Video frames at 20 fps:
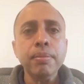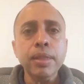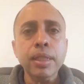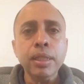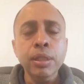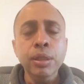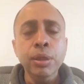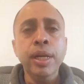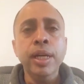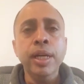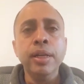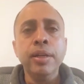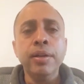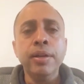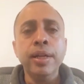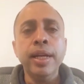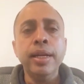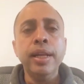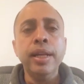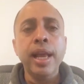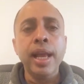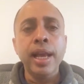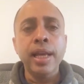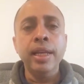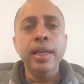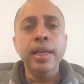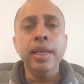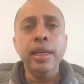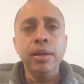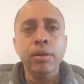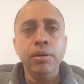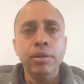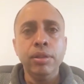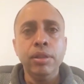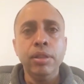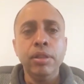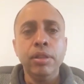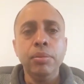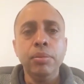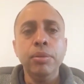You can create any
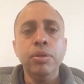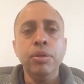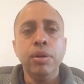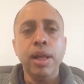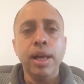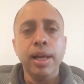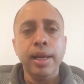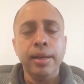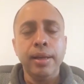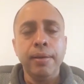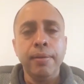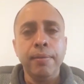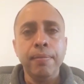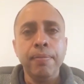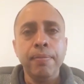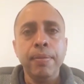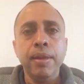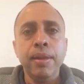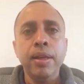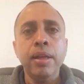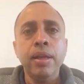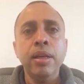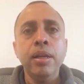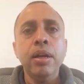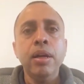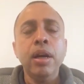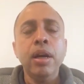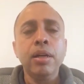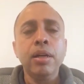ecosystem you like. Our